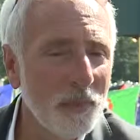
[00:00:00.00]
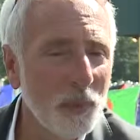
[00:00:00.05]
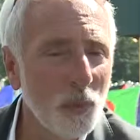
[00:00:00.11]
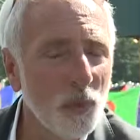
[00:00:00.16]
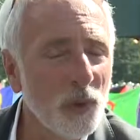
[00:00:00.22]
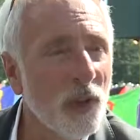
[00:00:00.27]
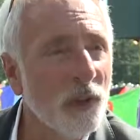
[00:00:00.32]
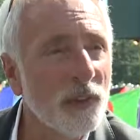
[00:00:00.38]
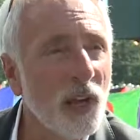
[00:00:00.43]

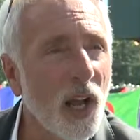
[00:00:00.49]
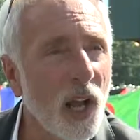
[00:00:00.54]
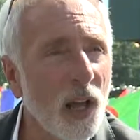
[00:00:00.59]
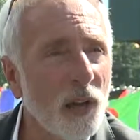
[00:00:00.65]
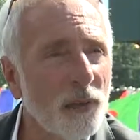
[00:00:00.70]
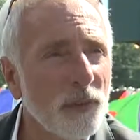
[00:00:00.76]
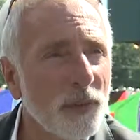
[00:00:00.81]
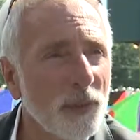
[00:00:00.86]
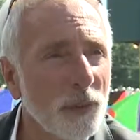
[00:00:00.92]
love
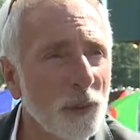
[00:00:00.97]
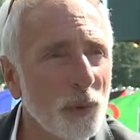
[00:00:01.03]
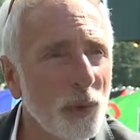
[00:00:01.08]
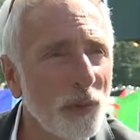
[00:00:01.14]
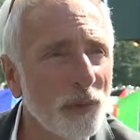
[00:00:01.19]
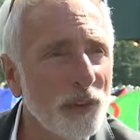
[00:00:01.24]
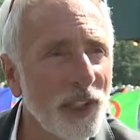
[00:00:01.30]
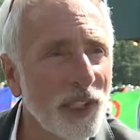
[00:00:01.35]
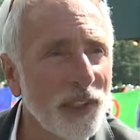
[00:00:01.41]
golf and who
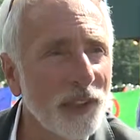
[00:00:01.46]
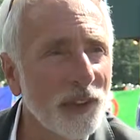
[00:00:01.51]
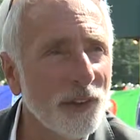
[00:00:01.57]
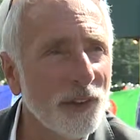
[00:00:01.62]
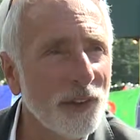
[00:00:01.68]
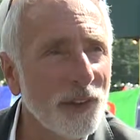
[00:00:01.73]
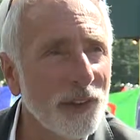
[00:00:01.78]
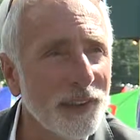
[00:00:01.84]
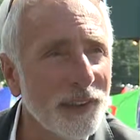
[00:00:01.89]
love
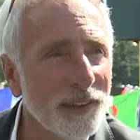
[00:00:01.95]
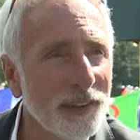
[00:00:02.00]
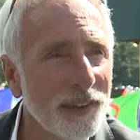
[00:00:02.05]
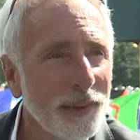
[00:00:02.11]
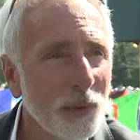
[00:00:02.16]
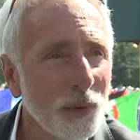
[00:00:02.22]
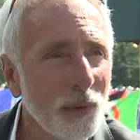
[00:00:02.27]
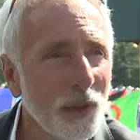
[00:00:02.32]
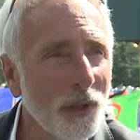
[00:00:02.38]
tennis and
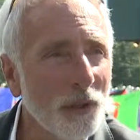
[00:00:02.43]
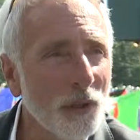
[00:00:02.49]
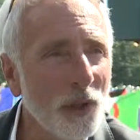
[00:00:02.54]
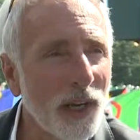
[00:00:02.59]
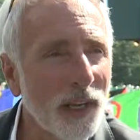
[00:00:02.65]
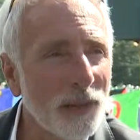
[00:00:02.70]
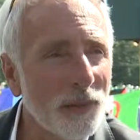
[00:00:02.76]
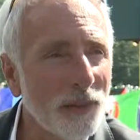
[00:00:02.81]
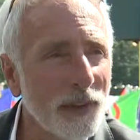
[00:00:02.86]
who love
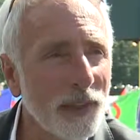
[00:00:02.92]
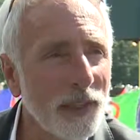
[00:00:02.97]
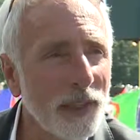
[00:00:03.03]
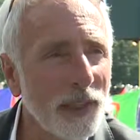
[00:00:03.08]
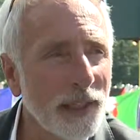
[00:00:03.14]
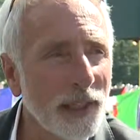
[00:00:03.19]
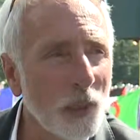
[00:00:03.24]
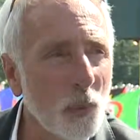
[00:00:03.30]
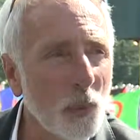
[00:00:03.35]
track and field.
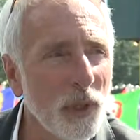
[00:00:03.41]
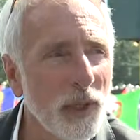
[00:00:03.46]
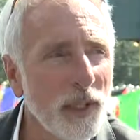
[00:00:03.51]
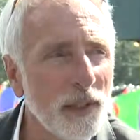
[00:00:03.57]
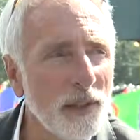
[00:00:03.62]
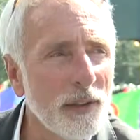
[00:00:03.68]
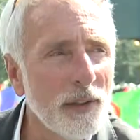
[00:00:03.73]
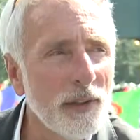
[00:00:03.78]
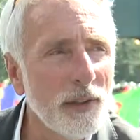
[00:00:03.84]
I think
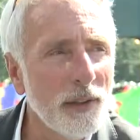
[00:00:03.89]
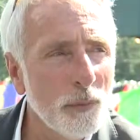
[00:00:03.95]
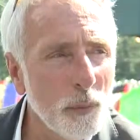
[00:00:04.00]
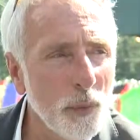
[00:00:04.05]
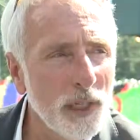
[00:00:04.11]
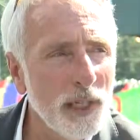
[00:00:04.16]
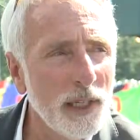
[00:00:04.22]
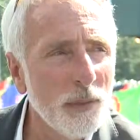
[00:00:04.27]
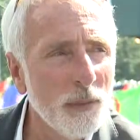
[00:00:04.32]
we
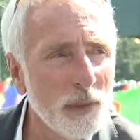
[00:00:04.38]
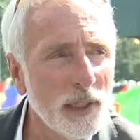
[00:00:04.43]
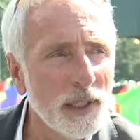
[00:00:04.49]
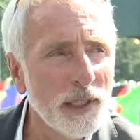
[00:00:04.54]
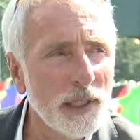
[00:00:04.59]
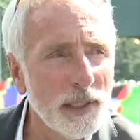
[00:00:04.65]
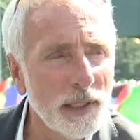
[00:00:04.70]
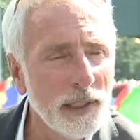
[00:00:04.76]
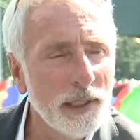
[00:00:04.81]
we
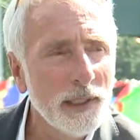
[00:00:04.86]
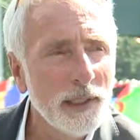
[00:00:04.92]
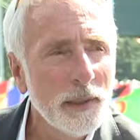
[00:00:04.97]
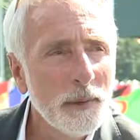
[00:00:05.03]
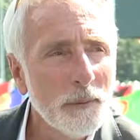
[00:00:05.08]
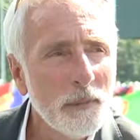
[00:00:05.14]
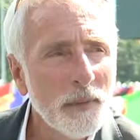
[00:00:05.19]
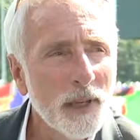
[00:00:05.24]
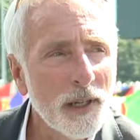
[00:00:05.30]
really,
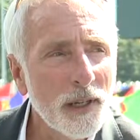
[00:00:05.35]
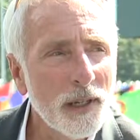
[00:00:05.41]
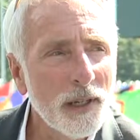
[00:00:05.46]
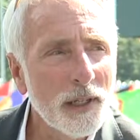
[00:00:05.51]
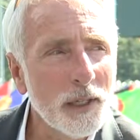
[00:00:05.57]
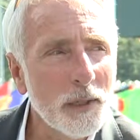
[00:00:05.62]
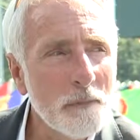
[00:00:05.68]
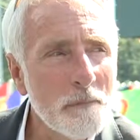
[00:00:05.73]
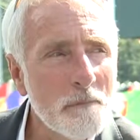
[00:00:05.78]

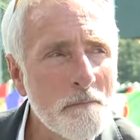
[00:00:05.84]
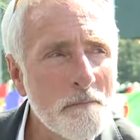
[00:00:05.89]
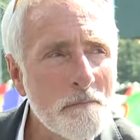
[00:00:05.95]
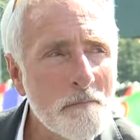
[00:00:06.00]
um,